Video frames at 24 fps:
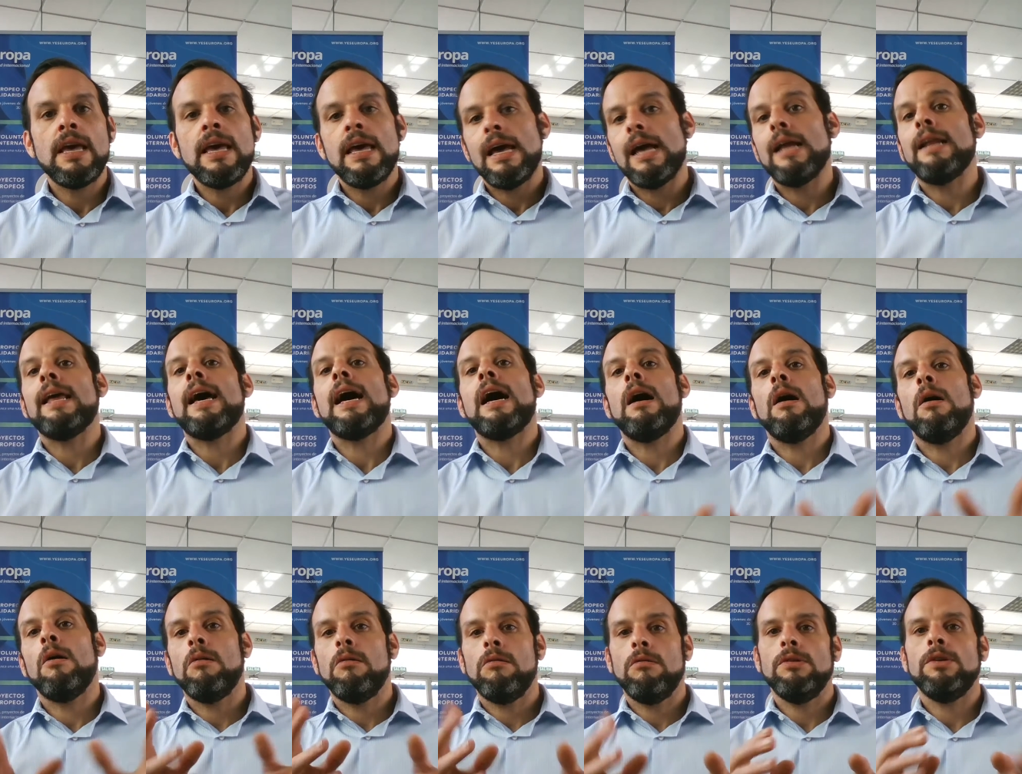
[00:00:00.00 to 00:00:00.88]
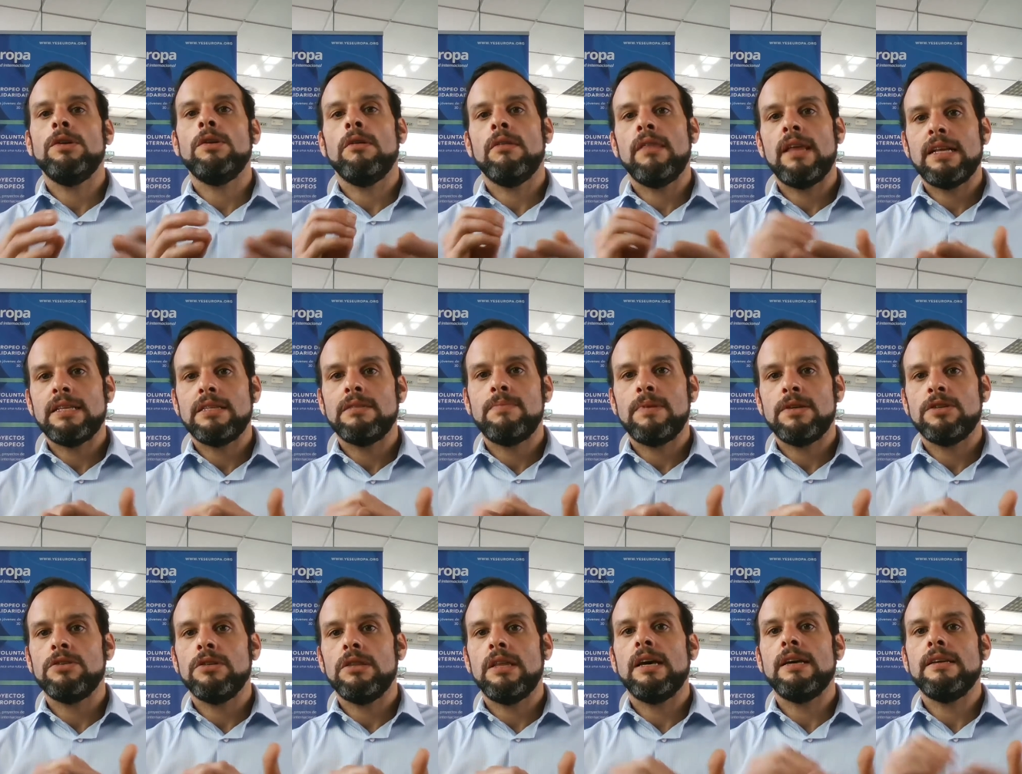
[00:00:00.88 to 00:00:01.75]
and how that
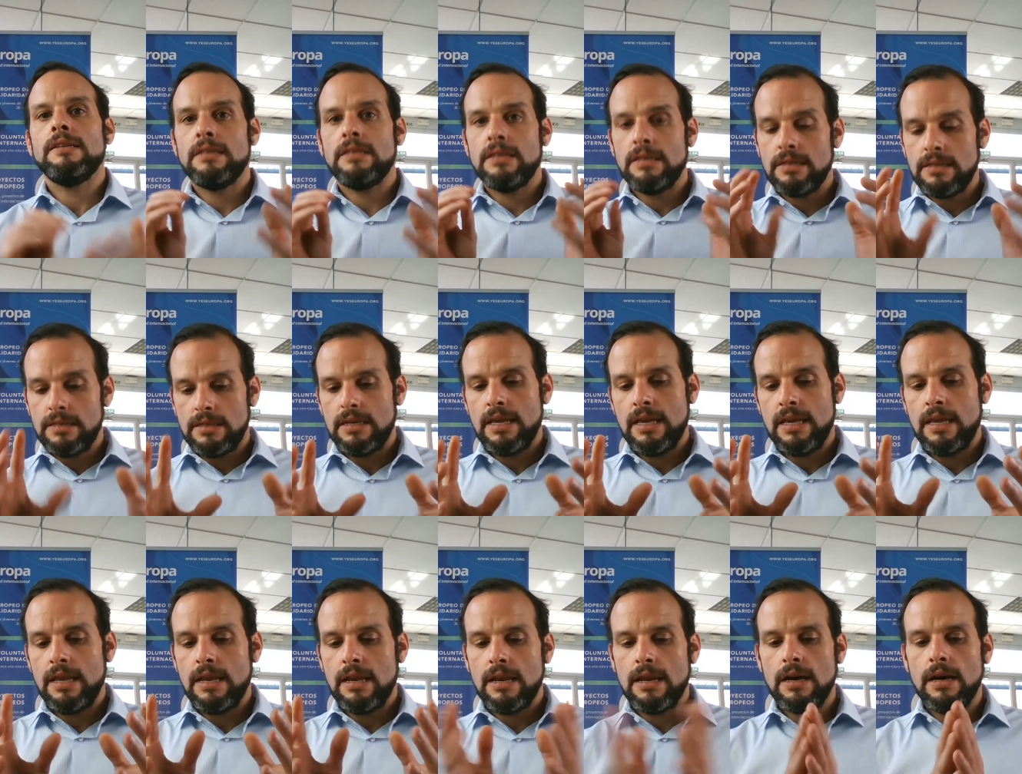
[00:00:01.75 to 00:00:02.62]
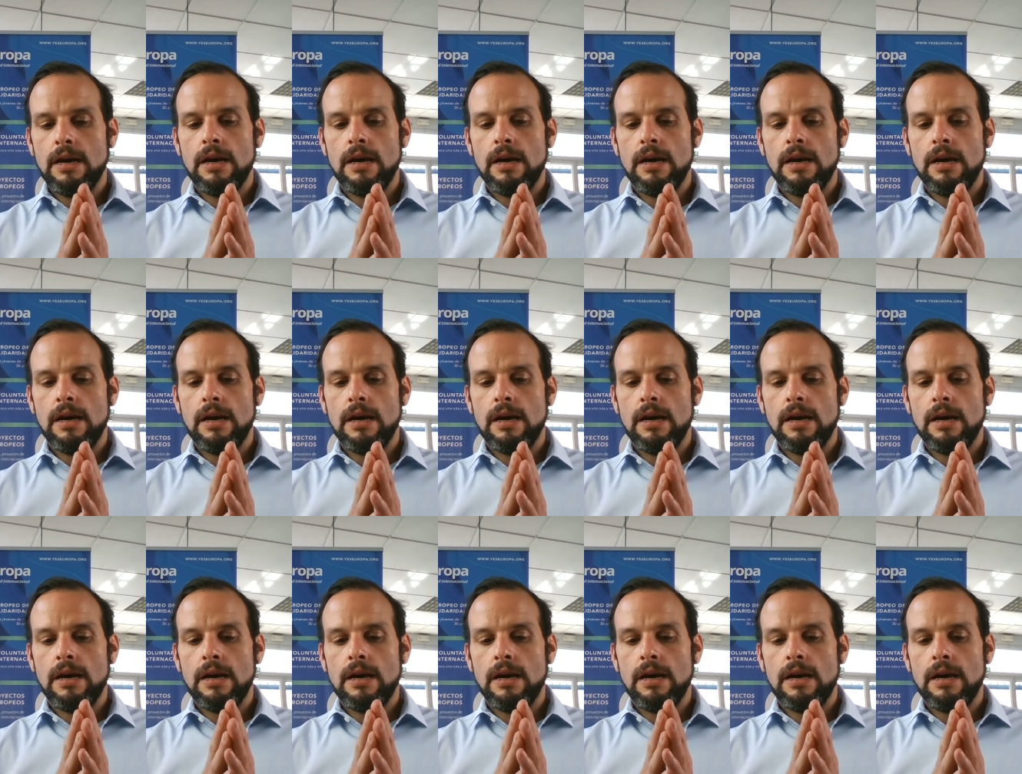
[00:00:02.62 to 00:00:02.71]
specializes in